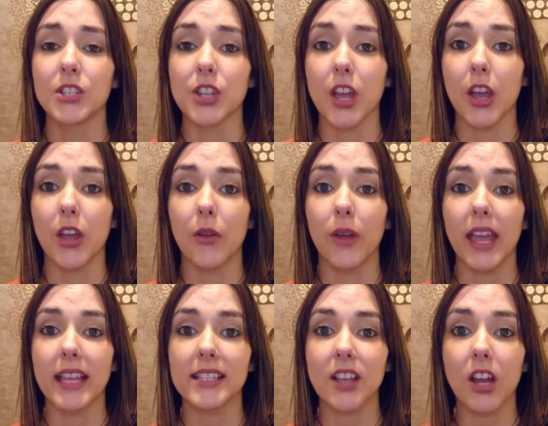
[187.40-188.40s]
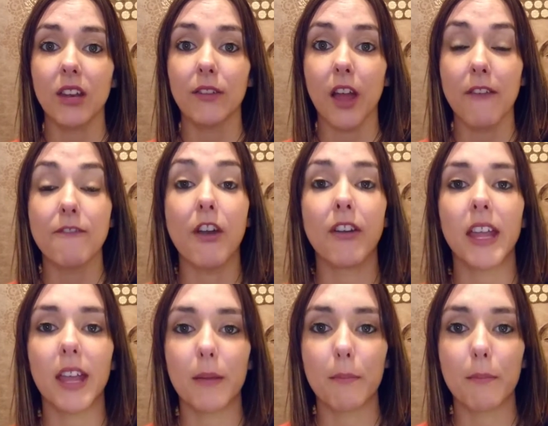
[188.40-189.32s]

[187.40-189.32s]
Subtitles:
so it's kind of like very